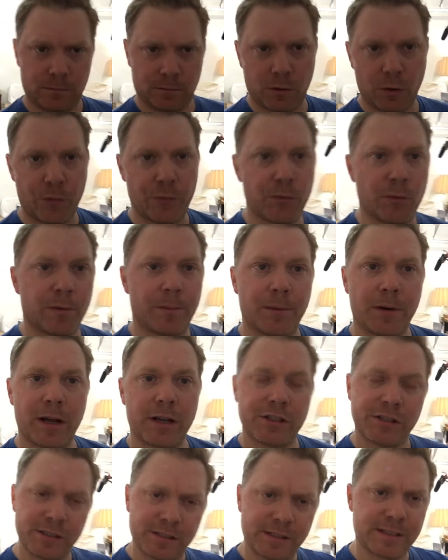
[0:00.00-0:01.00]
go through with
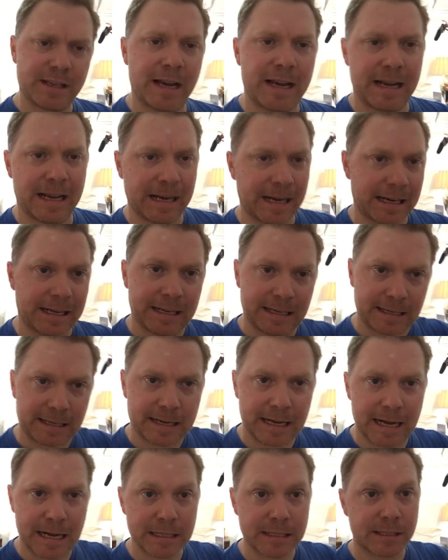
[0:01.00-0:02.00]
production design. I got to get in
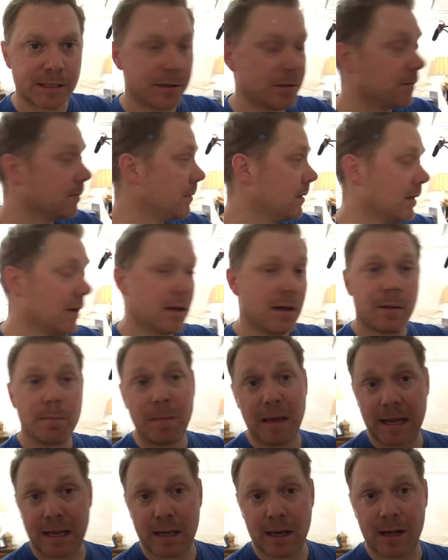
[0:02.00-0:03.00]
costume,
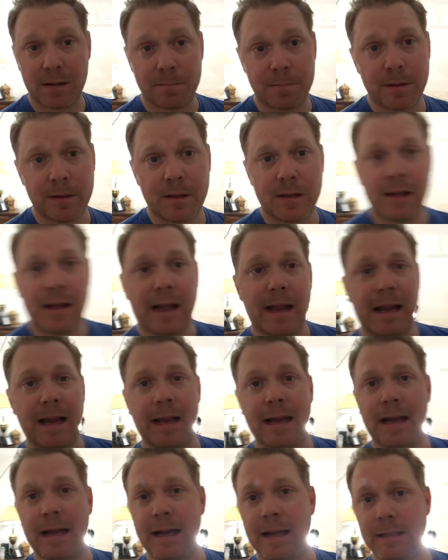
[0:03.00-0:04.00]
makeup,
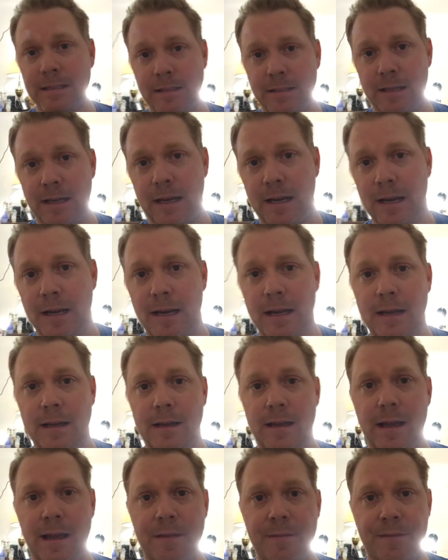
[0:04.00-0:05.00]
and
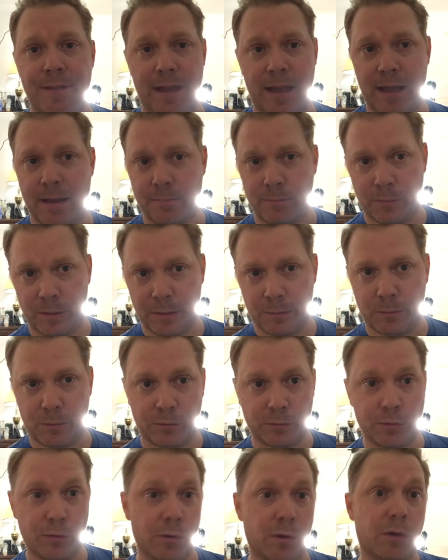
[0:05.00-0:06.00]
then we
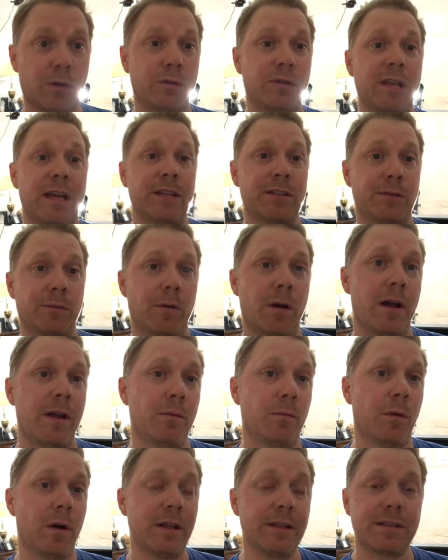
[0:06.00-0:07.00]
will do a test
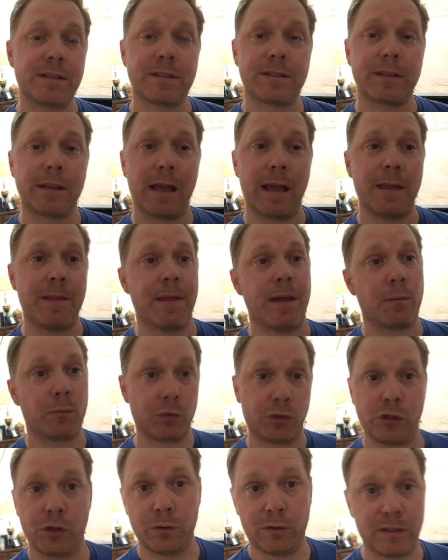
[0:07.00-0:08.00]
run once, and then we'll
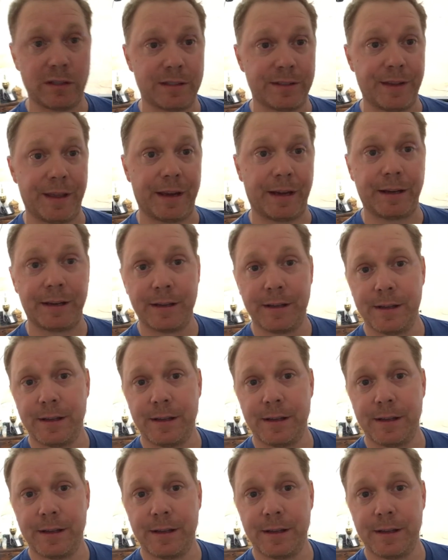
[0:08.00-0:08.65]
shoot this thing.